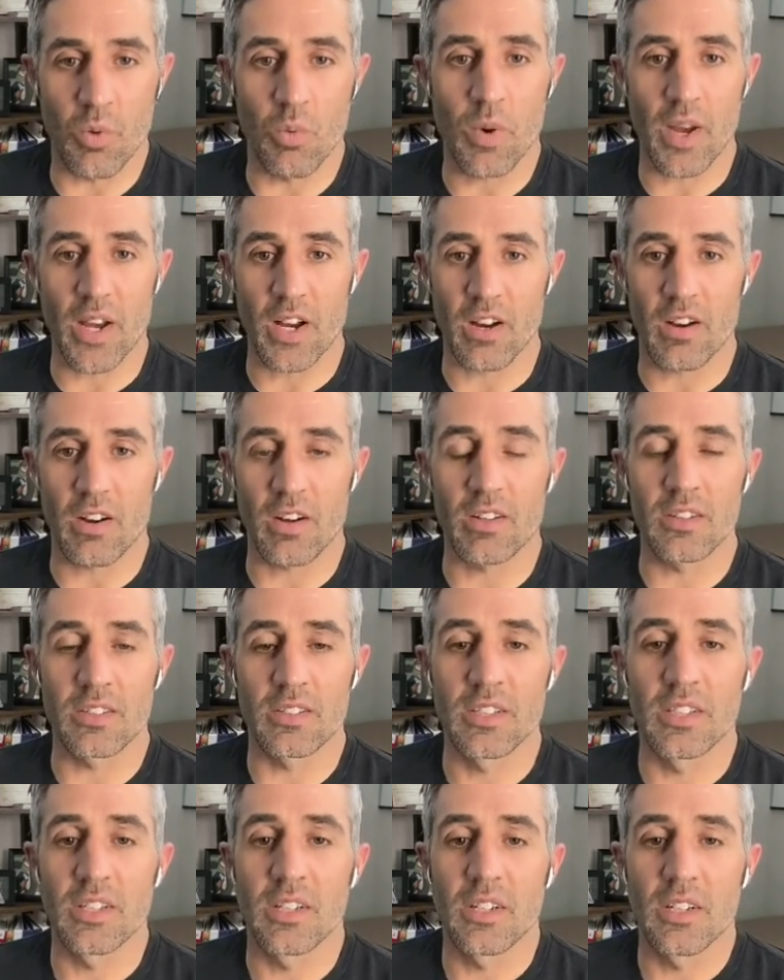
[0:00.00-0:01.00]
aware
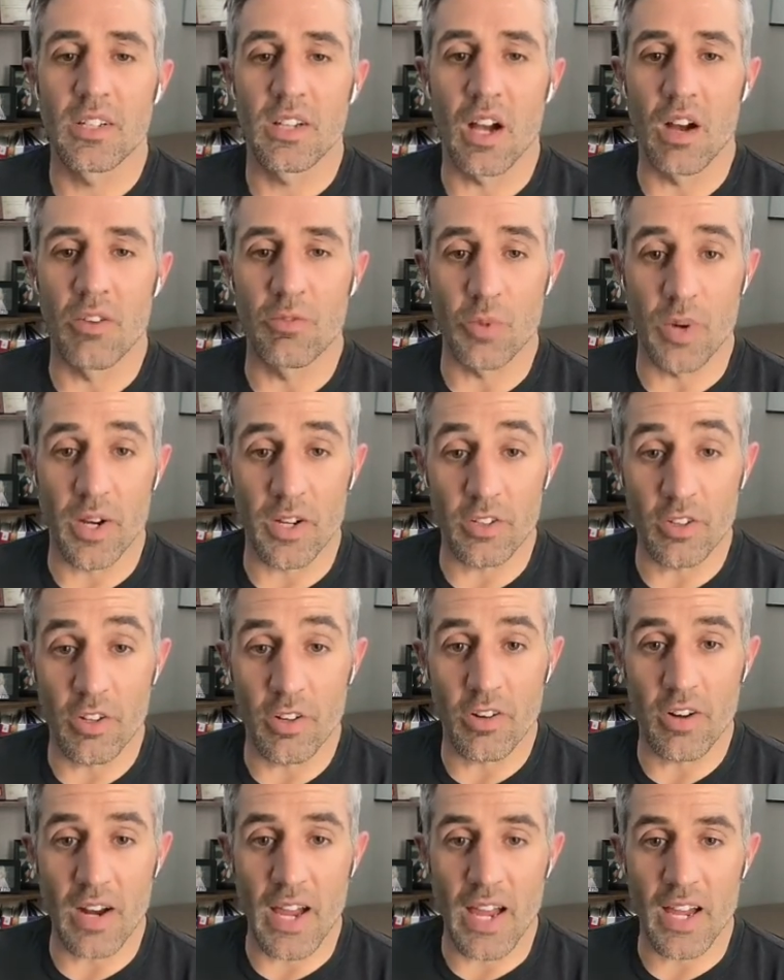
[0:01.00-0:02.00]
of where
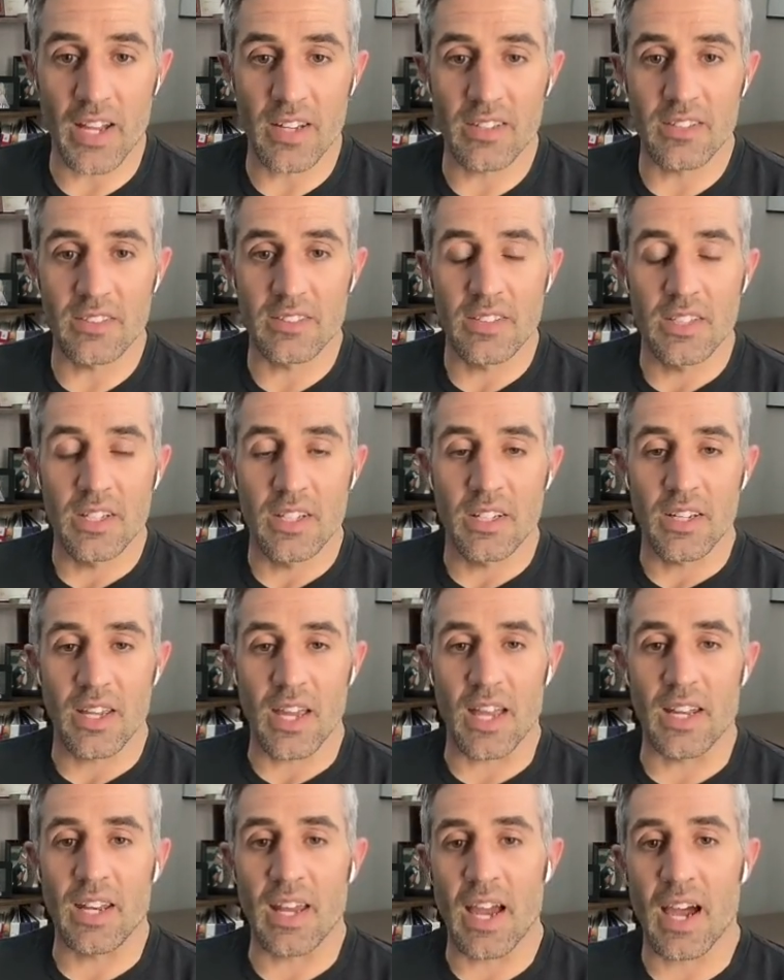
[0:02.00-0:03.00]
you're at
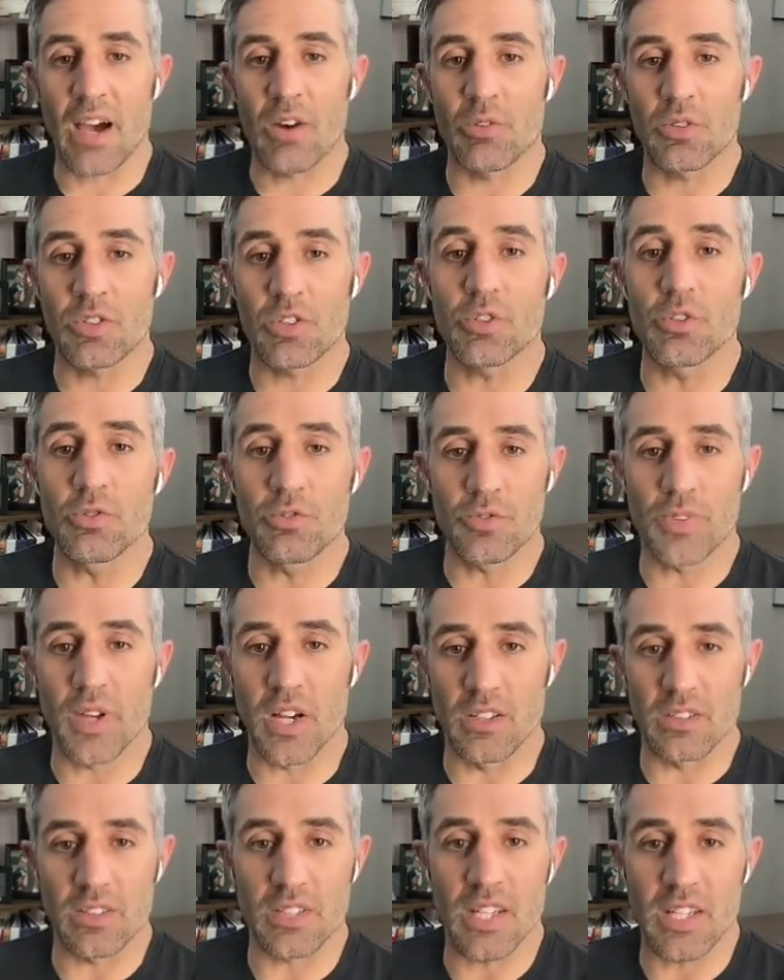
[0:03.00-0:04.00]
and how you
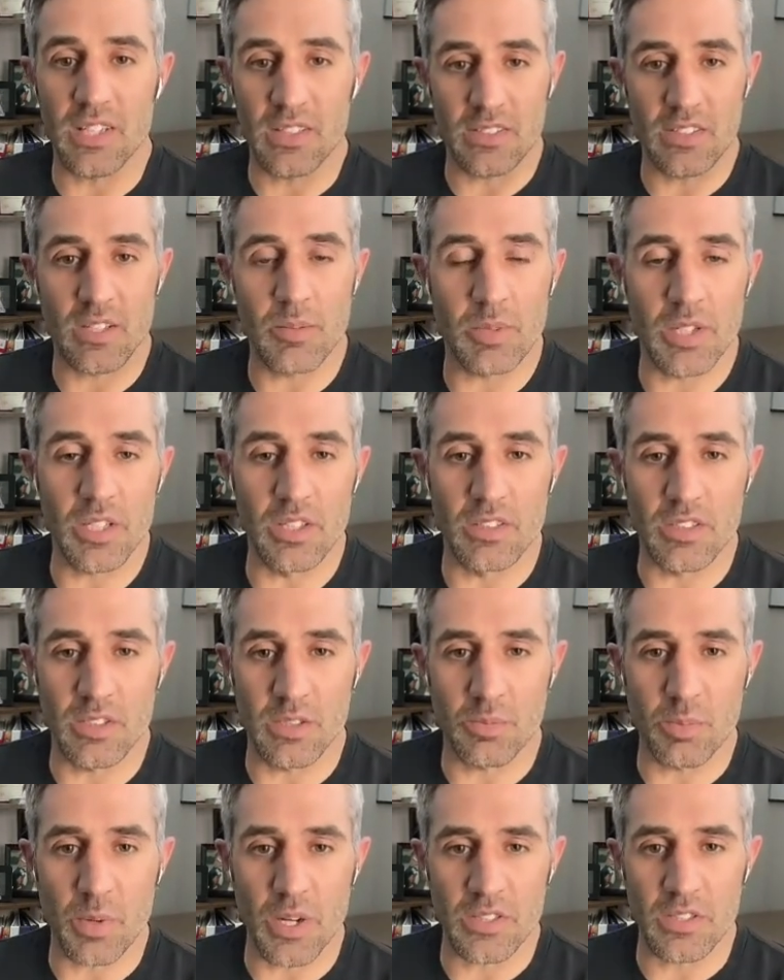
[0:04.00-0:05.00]
felt in somebody
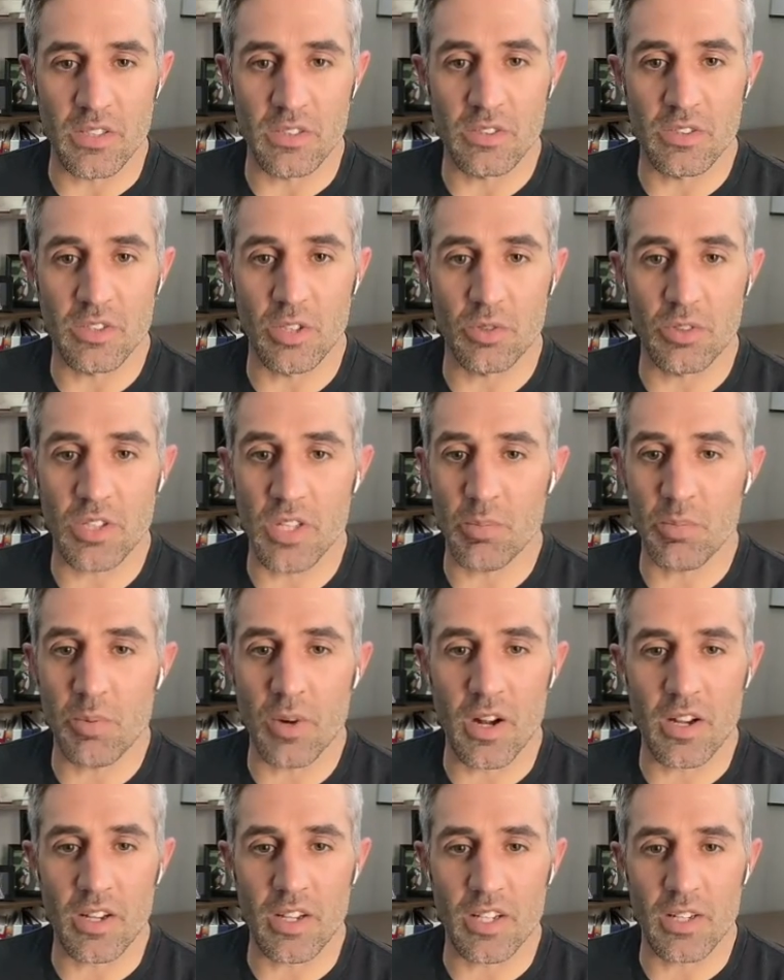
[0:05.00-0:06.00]
else's presence. So keep
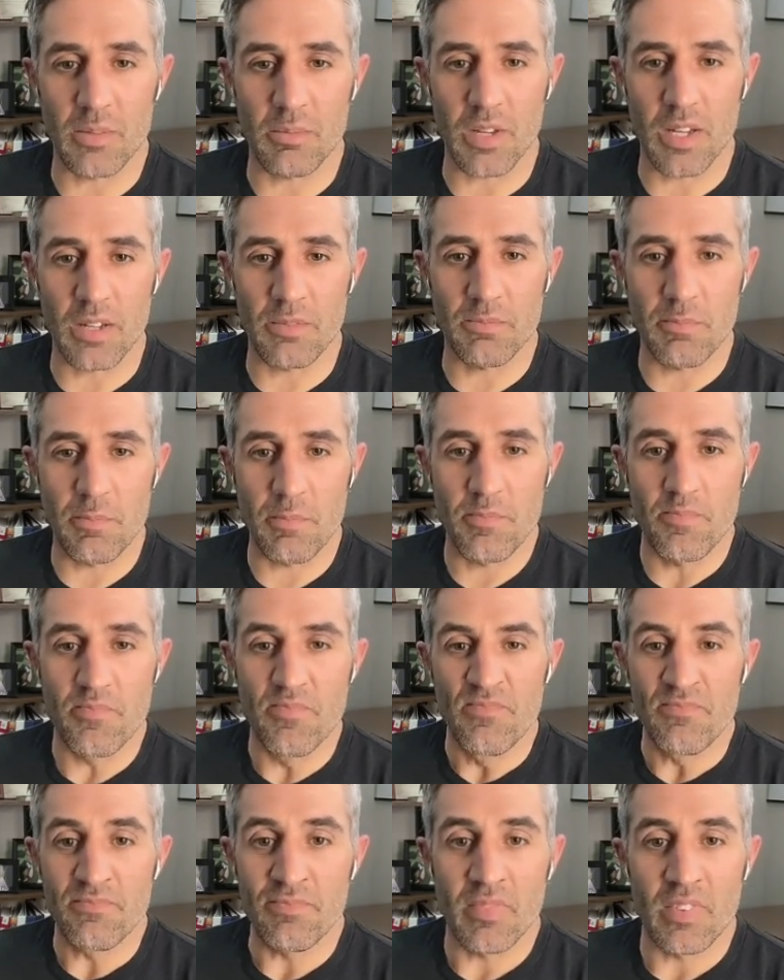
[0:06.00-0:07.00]
rocking it, man.
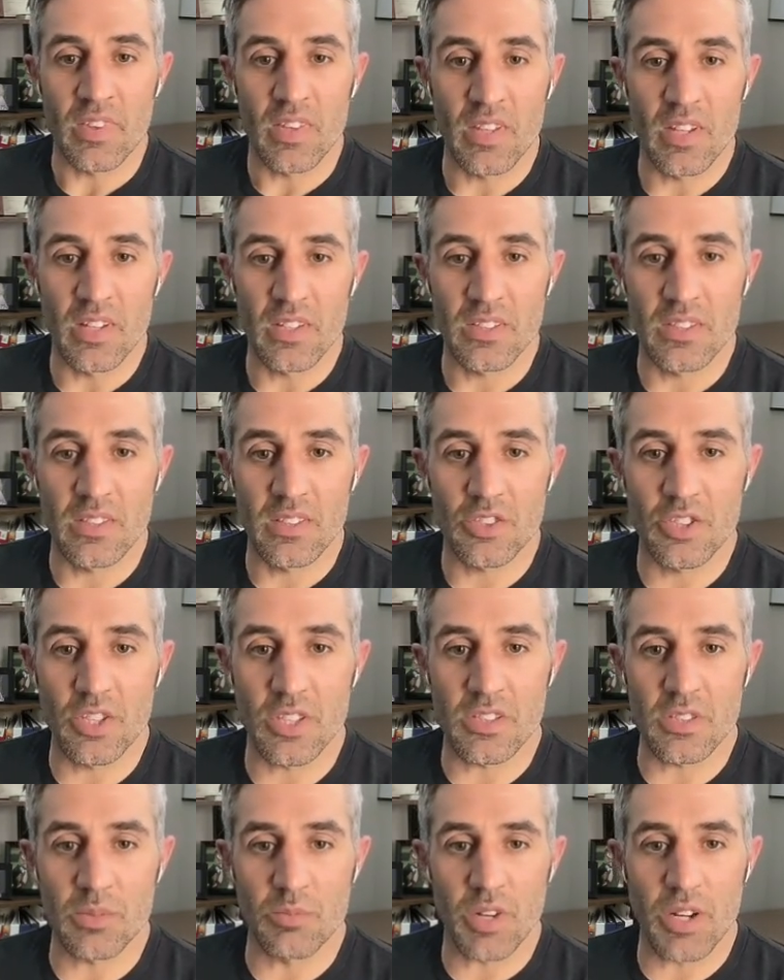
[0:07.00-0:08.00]

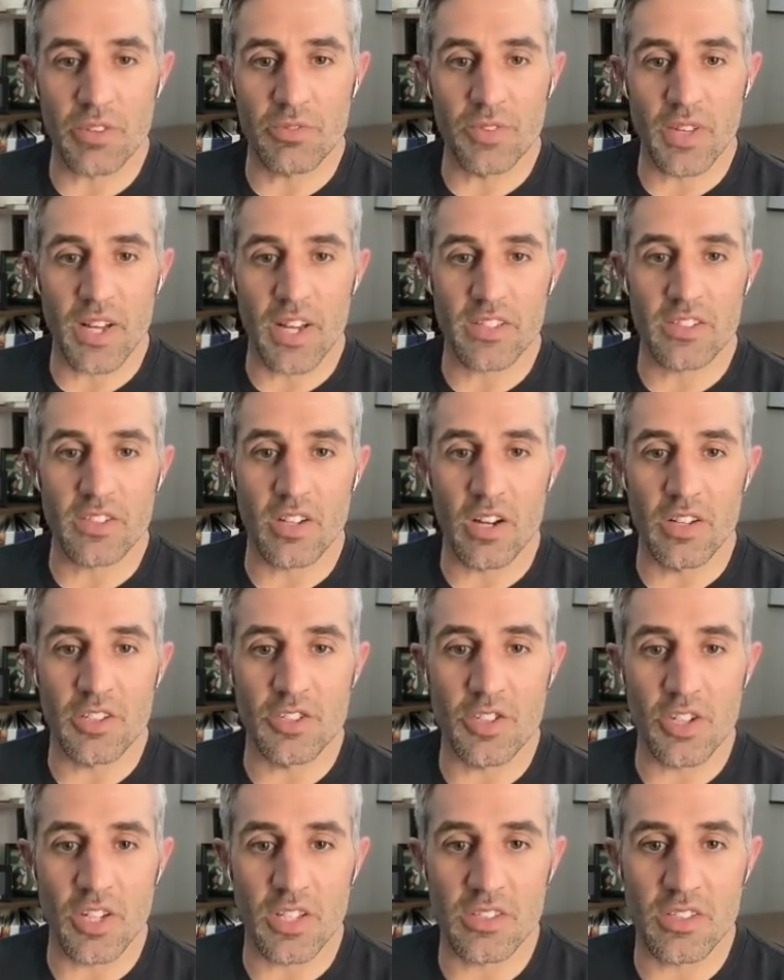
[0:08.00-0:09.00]
Just some red flags are
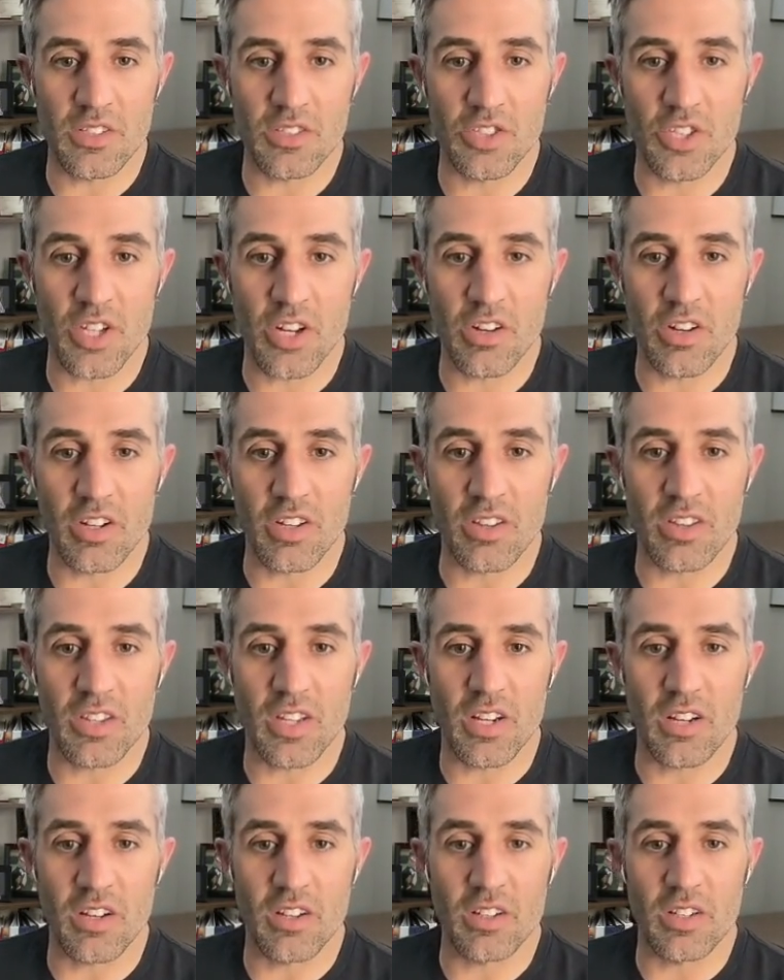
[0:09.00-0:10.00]
just sharing
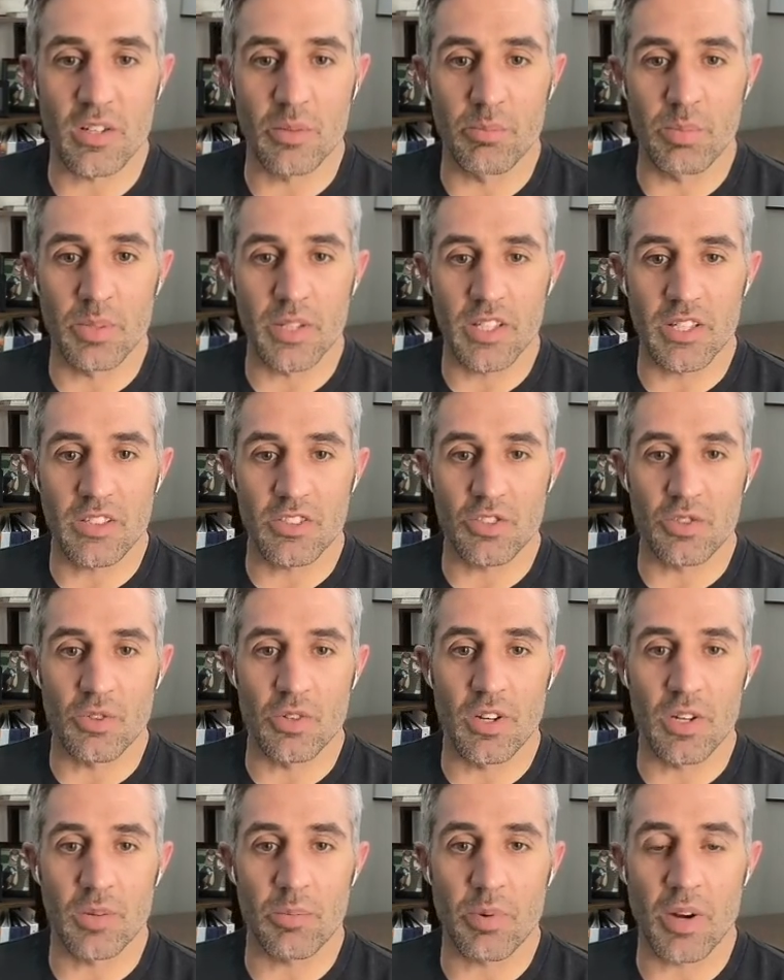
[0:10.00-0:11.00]
their complete
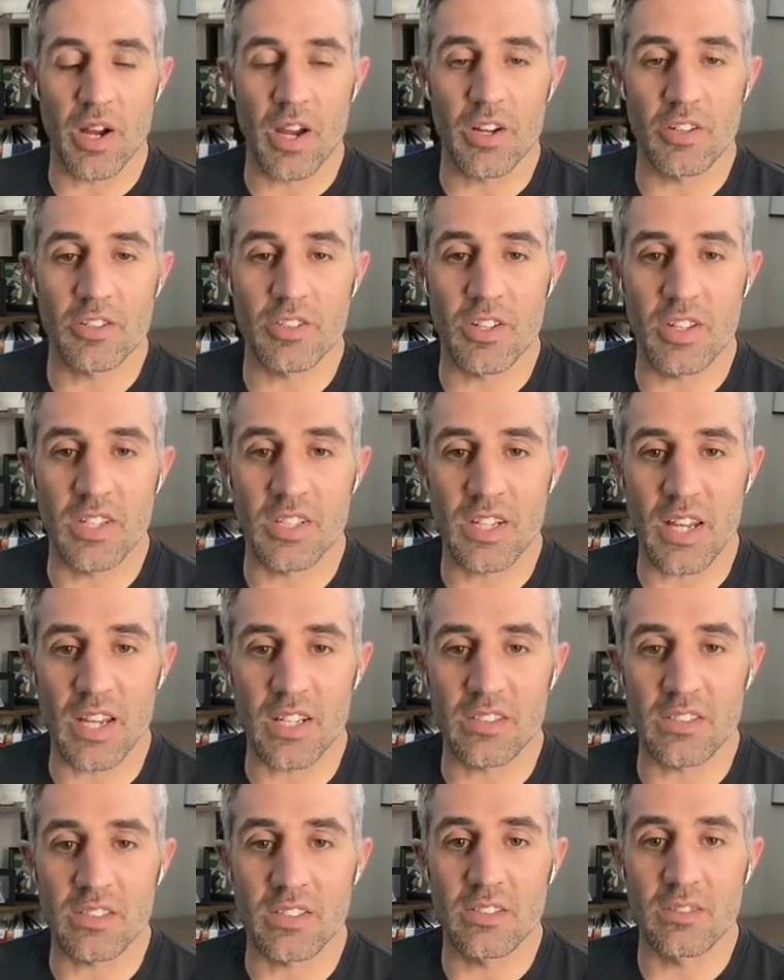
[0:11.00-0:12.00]
story prior to the
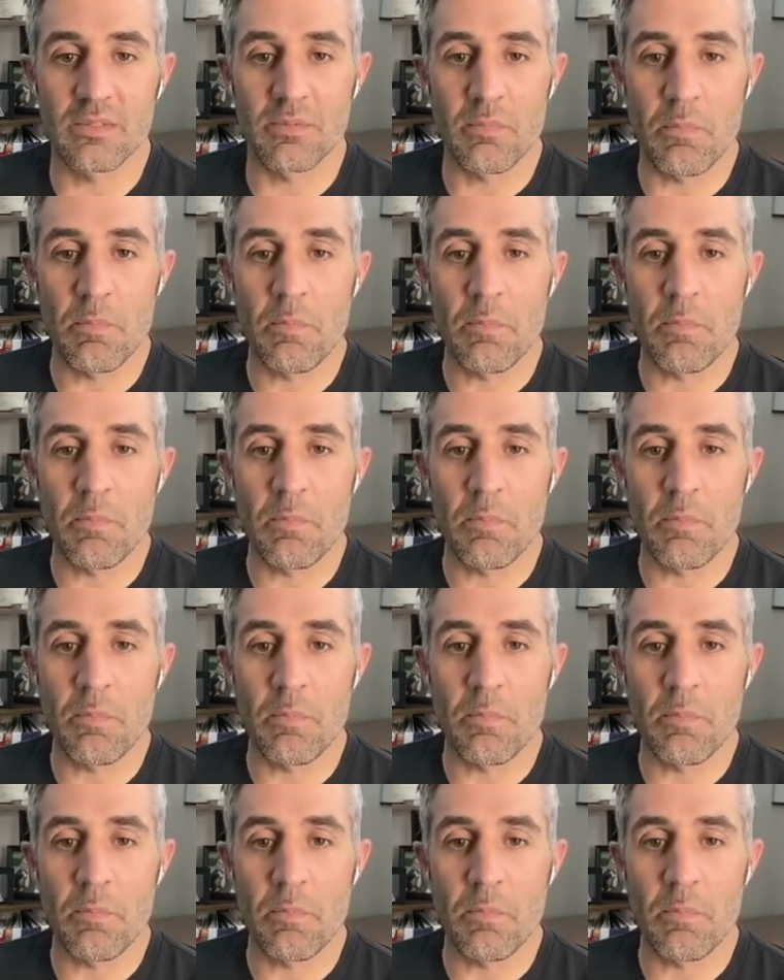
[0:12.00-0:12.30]
dates.